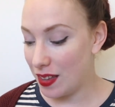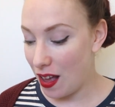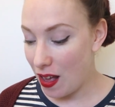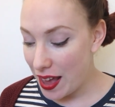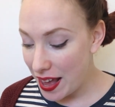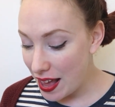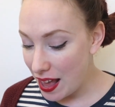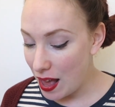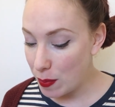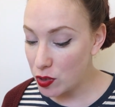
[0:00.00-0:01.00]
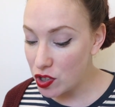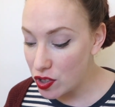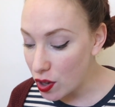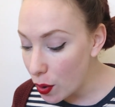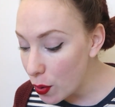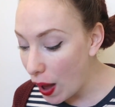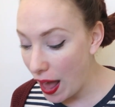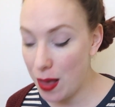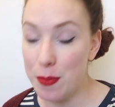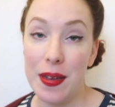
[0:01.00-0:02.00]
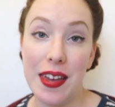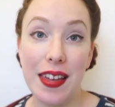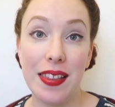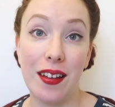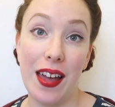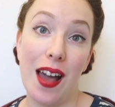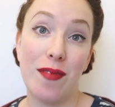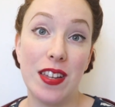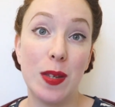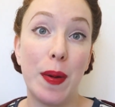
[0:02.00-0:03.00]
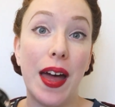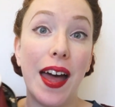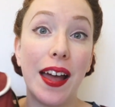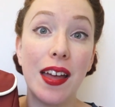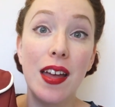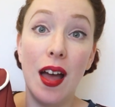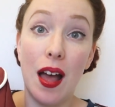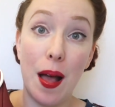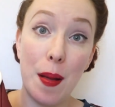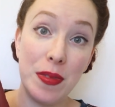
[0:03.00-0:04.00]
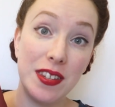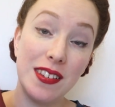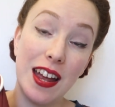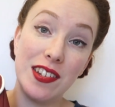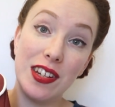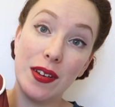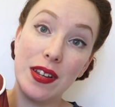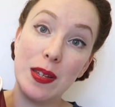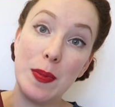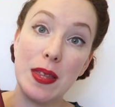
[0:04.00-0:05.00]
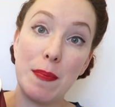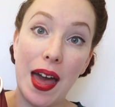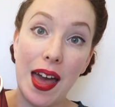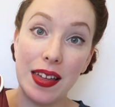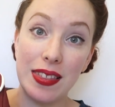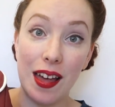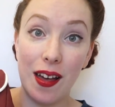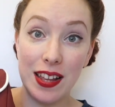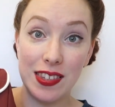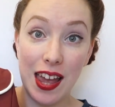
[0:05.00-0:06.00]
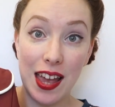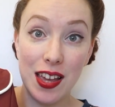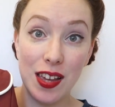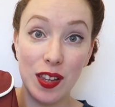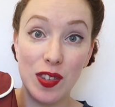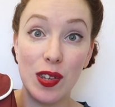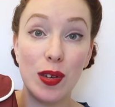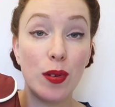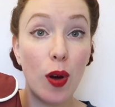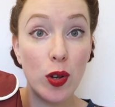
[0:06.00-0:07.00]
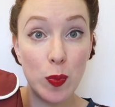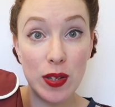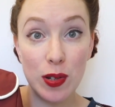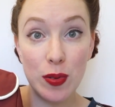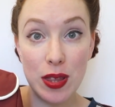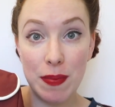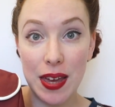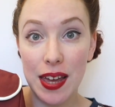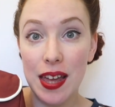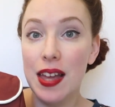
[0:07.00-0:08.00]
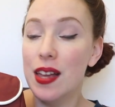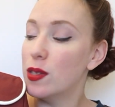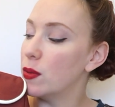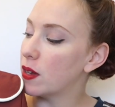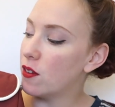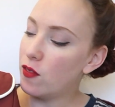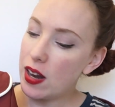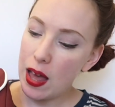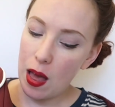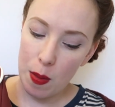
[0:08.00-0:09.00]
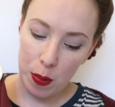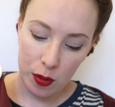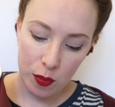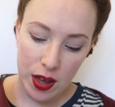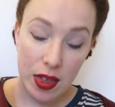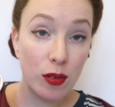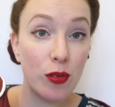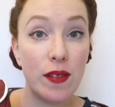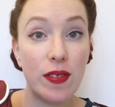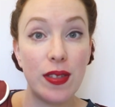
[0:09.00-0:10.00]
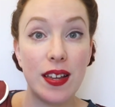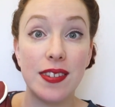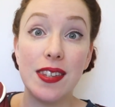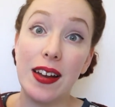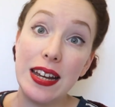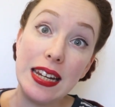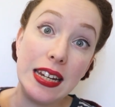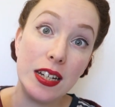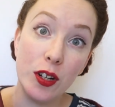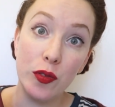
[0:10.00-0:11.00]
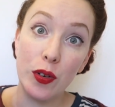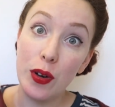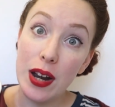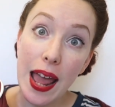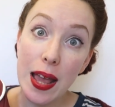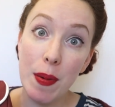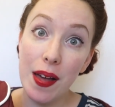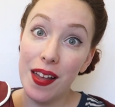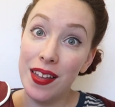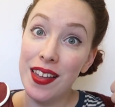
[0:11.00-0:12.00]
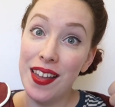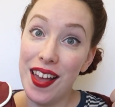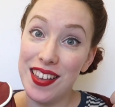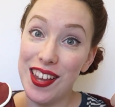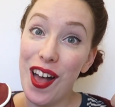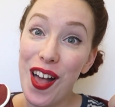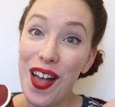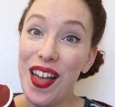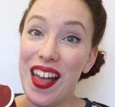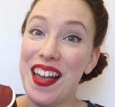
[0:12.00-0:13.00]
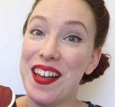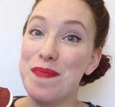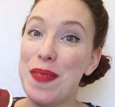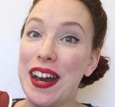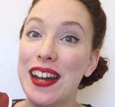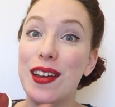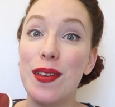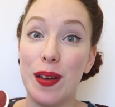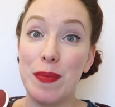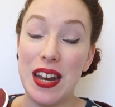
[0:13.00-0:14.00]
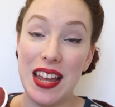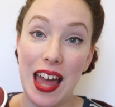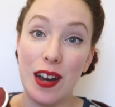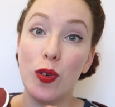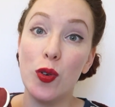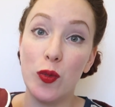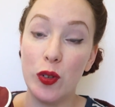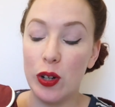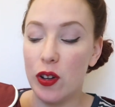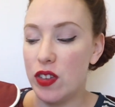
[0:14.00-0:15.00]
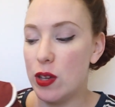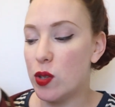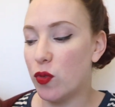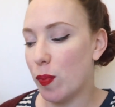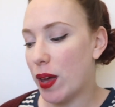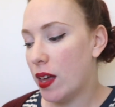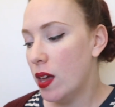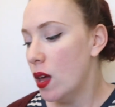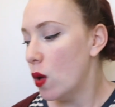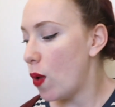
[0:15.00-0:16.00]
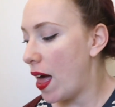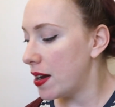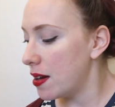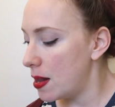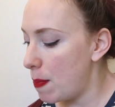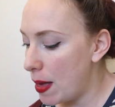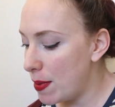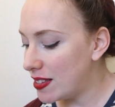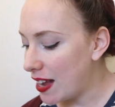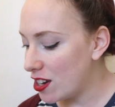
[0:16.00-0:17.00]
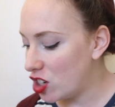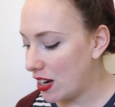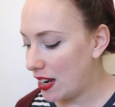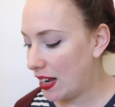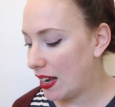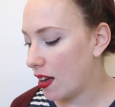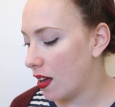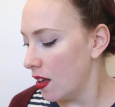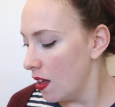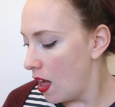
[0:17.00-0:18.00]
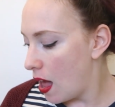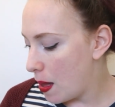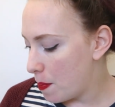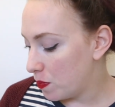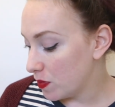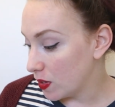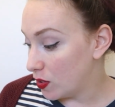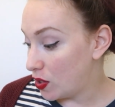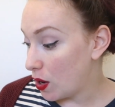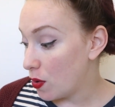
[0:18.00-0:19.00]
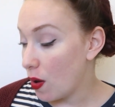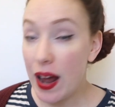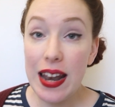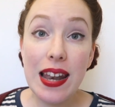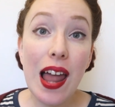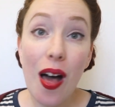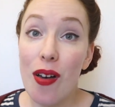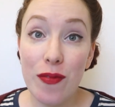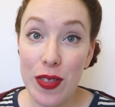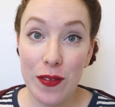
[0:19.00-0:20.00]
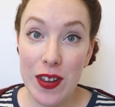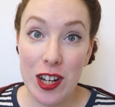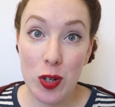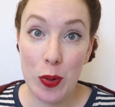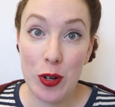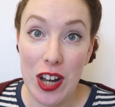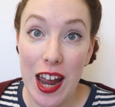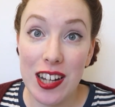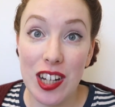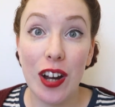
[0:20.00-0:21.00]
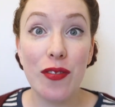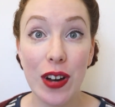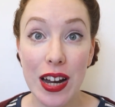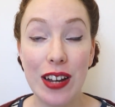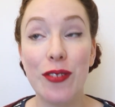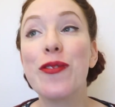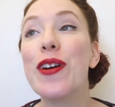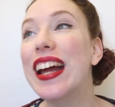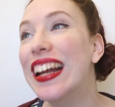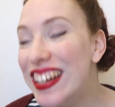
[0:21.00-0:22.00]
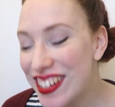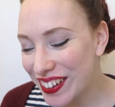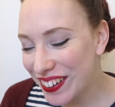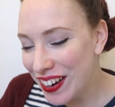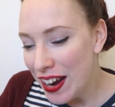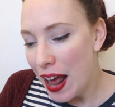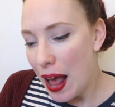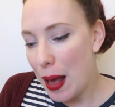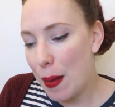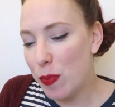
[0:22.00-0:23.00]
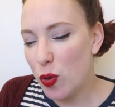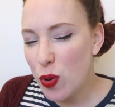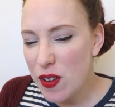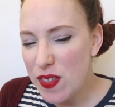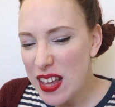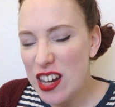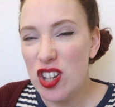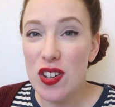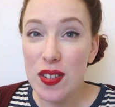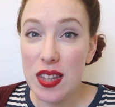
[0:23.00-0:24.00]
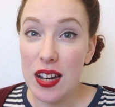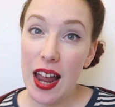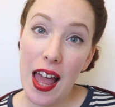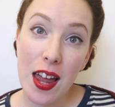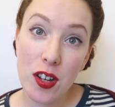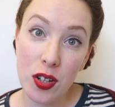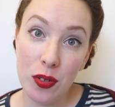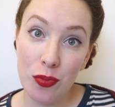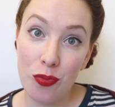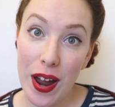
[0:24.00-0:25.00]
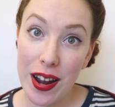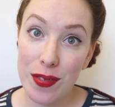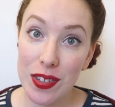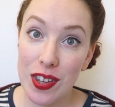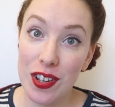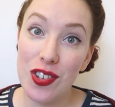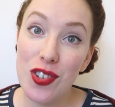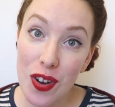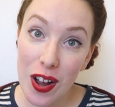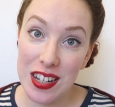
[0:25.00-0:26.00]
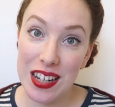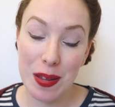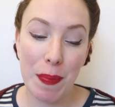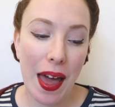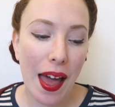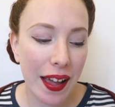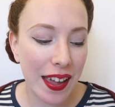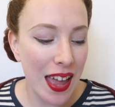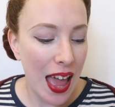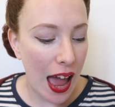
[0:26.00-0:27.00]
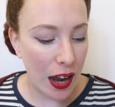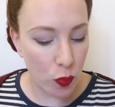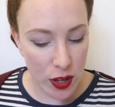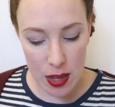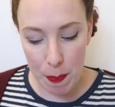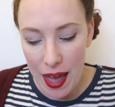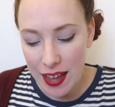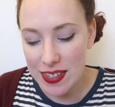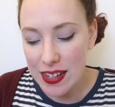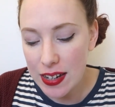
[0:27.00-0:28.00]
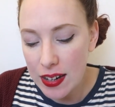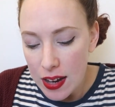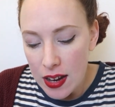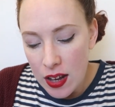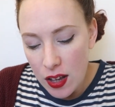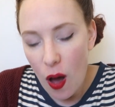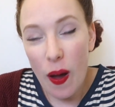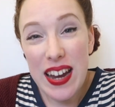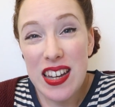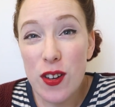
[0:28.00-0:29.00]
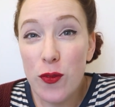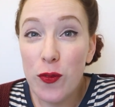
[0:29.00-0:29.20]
I am so happy that I have this bag. This is actually going to be the bag that I take to hospital with me. So I'm going to fill it up with all of the things that I need for labour, huzzah, and I know that I'm going to get an awful lot of use from it when the baby is actually here. So I love the finished project, I really, really do. All of the issues that I had when I was constructing the bag and with the pattern kind of